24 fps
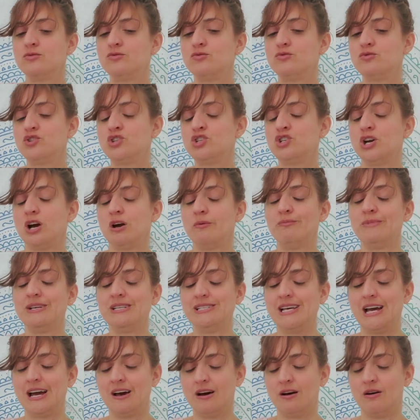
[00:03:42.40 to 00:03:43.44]
shut me
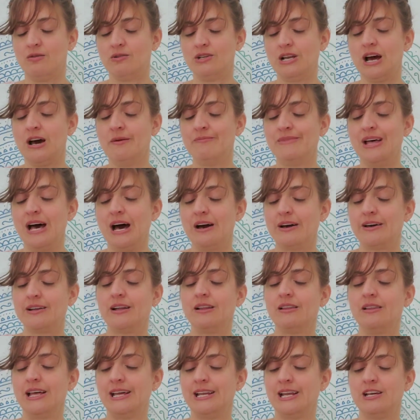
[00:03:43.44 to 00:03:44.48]
down. I'm not gonna
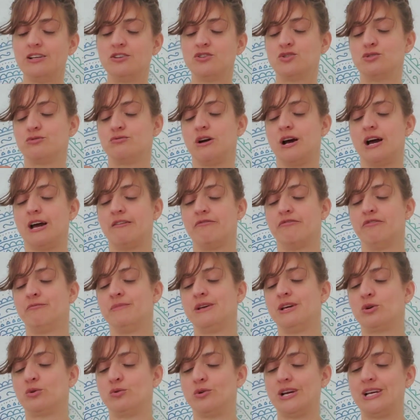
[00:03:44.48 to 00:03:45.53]
let it drive
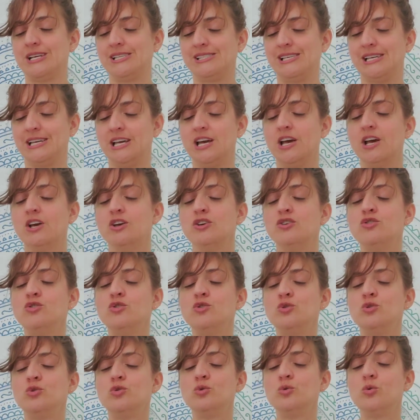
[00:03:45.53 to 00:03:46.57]
me crazy.
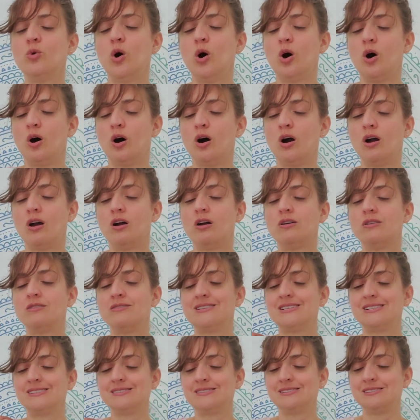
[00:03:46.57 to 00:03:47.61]
You are
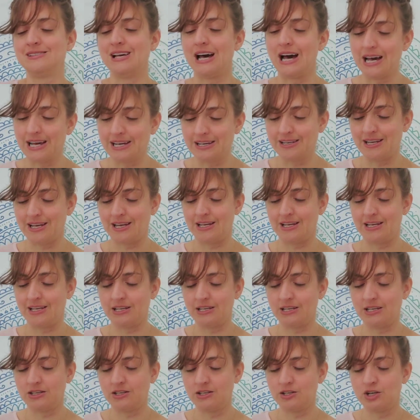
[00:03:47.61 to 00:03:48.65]

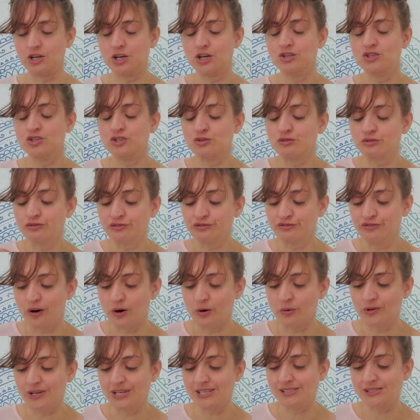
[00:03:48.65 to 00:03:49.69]
deciding to
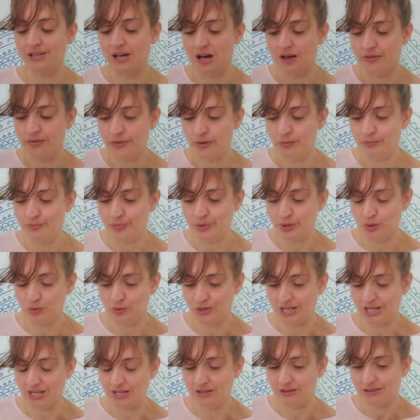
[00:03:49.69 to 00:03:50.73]
focus on the
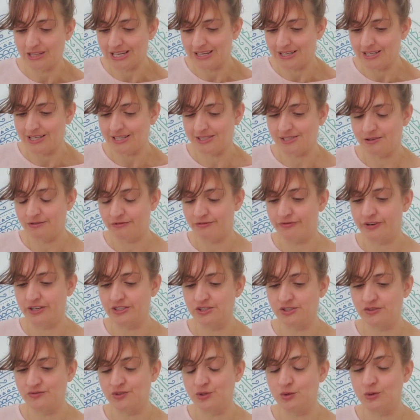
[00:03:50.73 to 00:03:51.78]
beauty that is in
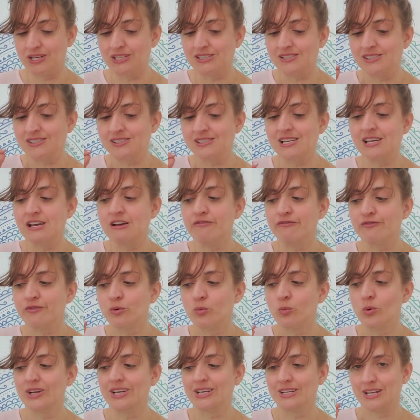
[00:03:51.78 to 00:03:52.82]
front of you and see it for
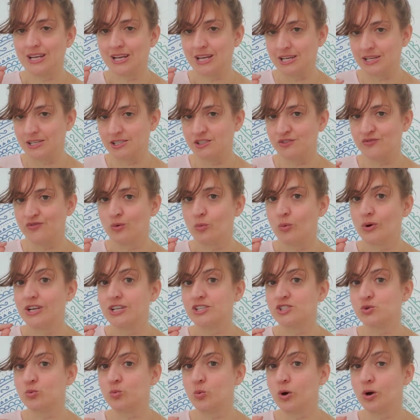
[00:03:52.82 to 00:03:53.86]
what it is, for what
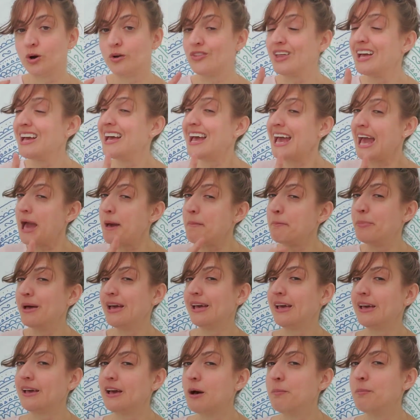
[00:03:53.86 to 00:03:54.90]
it's worth, and
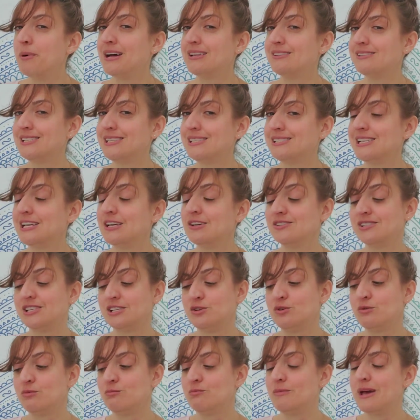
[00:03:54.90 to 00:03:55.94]
picking up on details that
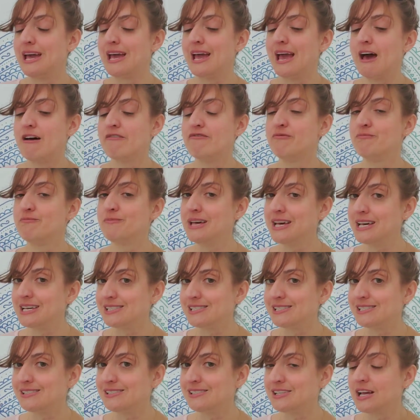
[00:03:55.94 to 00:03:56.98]
you may have
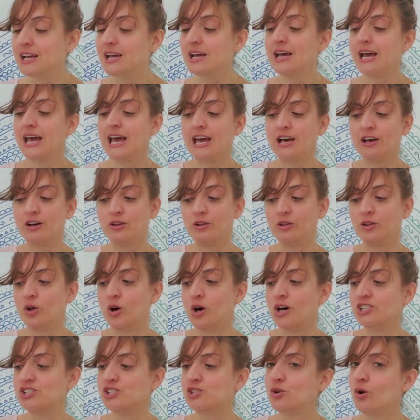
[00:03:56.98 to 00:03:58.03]
missed and
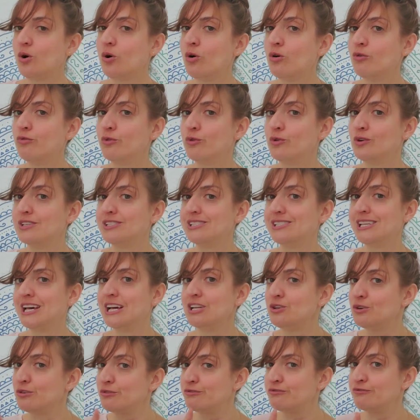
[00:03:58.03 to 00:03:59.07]
glossed over.
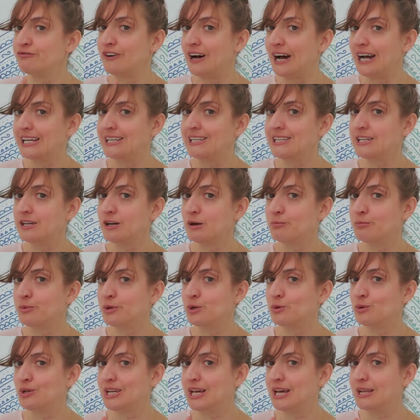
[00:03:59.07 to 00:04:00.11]
Instead, you're finding a
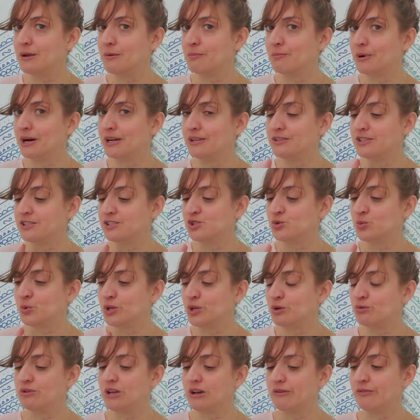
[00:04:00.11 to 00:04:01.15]
beauty and abundance where
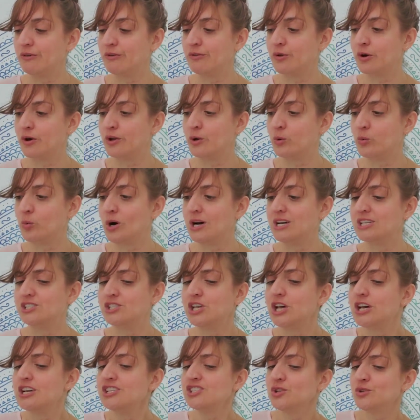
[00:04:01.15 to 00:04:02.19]
you never thought it was.
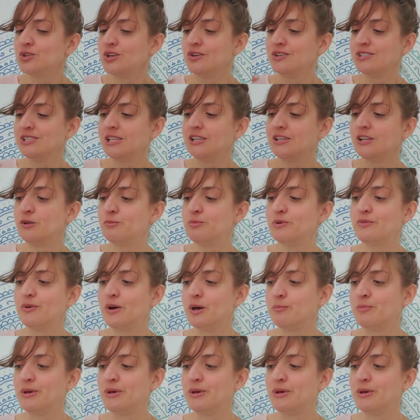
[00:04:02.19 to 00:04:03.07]
So there is a little bit,